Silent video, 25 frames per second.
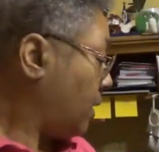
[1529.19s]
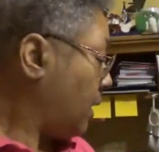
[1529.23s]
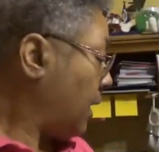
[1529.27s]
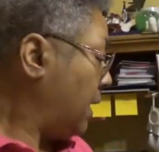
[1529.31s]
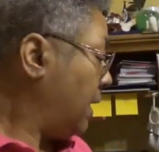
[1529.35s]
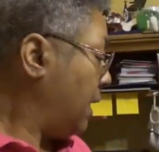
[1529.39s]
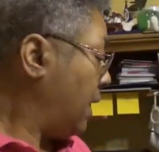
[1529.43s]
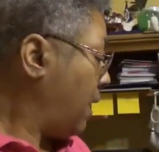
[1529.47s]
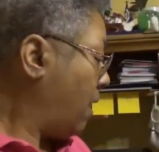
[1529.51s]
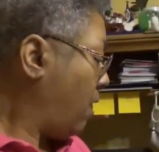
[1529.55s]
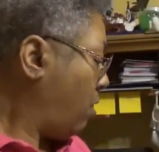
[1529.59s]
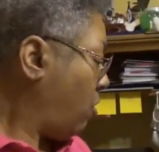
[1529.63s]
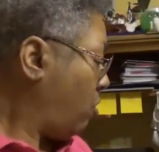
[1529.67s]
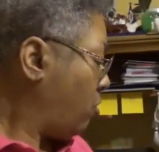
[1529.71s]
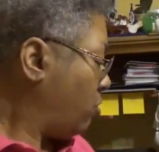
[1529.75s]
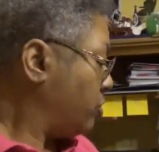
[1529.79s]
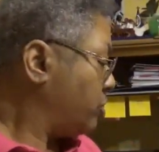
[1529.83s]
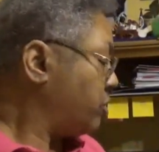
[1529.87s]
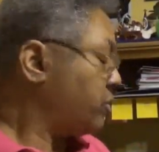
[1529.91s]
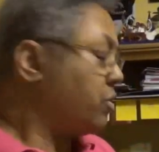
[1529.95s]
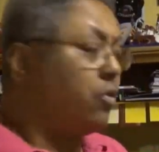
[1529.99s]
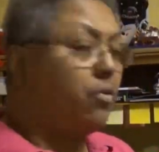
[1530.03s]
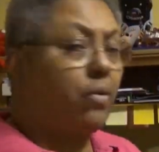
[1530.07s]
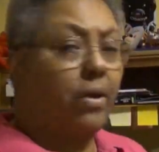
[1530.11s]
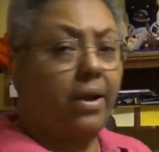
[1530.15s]
And I
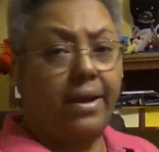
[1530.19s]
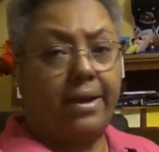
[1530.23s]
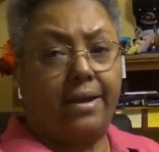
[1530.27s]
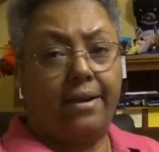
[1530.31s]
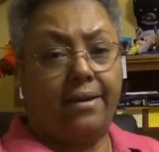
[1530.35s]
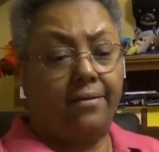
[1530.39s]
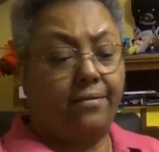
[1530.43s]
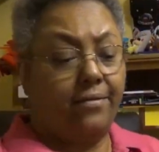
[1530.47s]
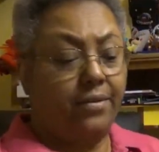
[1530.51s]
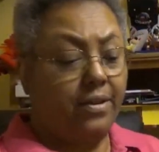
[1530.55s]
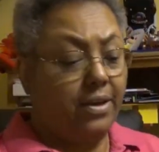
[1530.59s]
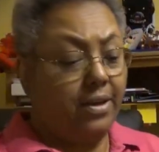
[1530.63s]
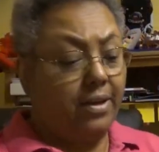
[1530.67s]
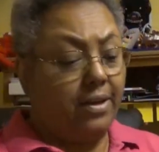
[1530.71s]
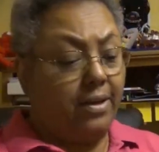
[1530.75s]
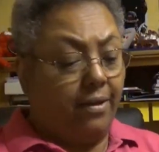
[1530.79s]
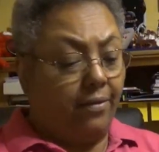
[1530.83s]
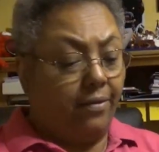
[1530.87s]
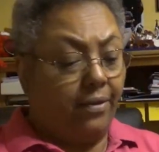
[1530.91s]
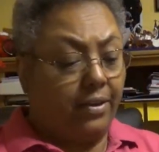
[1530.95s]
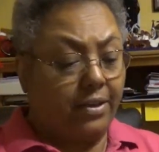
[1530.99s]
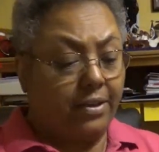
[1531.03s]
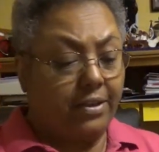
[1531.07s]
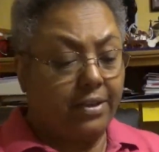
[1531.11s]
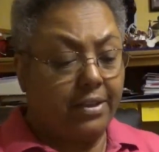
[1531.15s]
also have
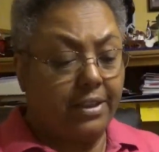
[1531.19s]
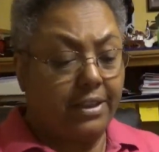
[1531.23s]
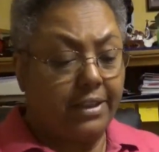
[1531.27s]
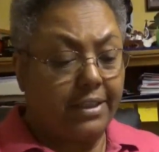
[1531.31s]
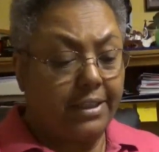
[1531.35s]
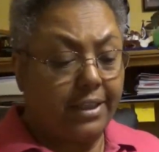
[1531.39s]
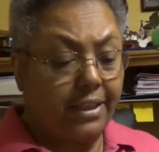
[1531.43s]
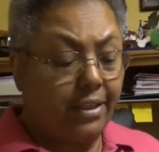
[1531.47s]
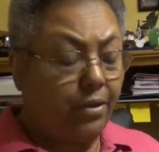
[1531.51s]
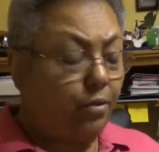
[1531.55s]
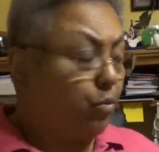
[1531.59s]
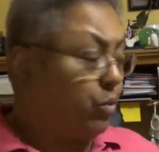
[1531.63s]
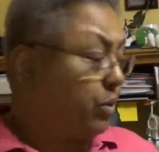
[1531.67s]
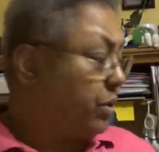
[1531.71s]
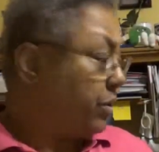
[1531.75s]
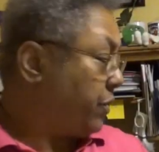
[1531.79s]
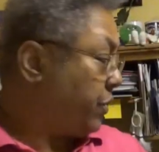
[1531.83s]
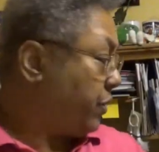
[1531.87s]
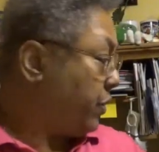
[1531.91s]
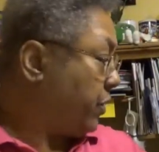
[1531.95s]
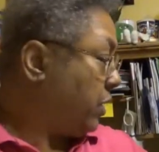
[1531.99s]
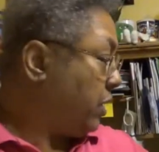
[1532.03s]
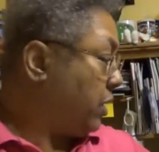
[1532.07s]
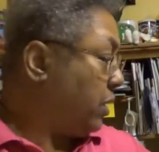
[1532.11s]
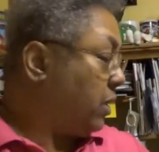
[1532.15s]
the CD
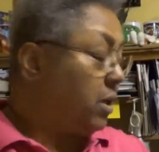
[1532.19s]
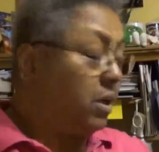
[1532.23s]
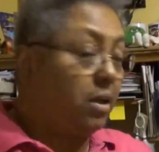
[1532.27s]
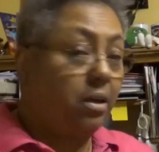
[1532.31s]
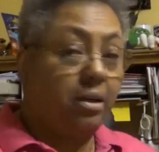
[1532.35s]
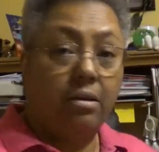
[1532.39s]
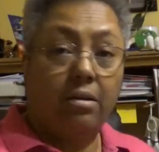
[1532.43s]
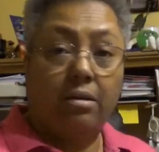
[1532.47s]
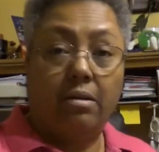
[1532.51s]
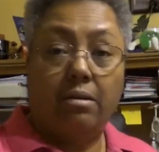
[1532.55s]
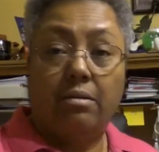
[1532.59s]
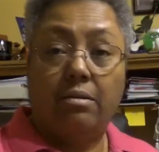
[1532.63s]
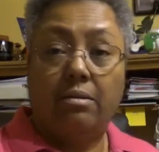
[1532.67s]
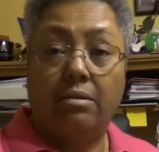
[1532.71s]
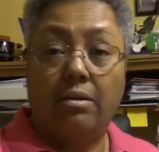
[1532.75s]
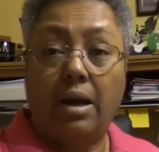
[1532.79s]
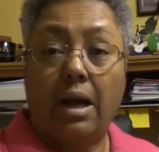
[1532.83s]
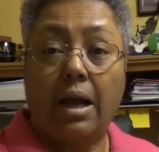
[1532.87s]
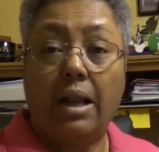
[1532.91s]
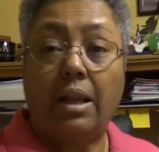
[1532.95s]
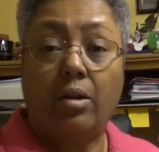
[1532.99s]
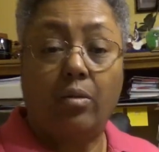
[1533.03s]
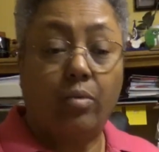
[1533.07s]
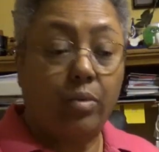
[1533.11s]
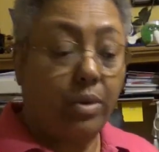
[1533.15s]
with the
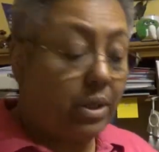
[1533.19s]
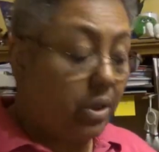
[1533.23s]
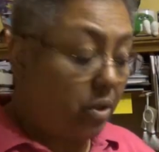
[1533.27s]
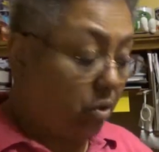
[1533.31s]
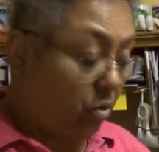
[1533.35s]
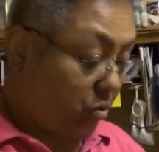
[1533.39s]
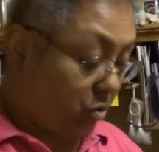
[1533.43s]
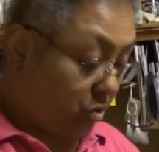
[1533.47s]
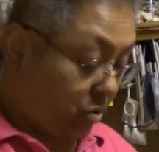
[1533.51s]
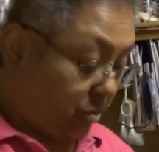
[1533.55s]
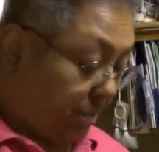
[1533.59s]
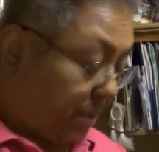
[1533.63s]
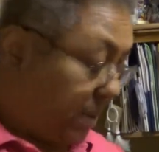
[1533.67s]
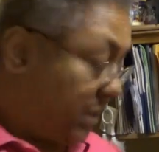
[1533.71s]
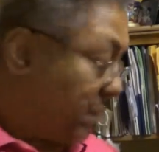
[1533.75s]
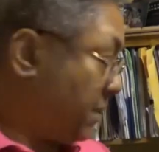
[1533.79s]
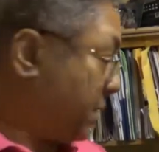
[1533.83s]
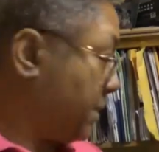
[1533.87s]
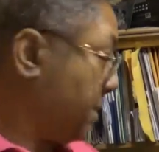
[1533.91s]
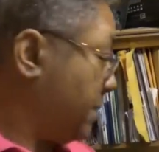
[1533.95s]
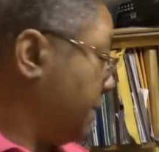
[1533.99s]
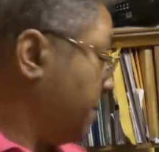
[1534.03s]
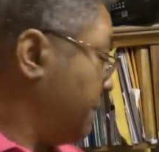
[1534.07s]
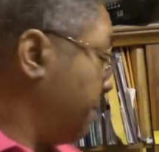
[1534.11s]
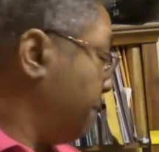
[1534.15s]
Halloween
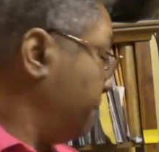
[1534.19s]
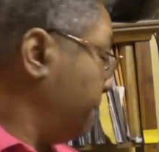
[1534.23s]
ornaments.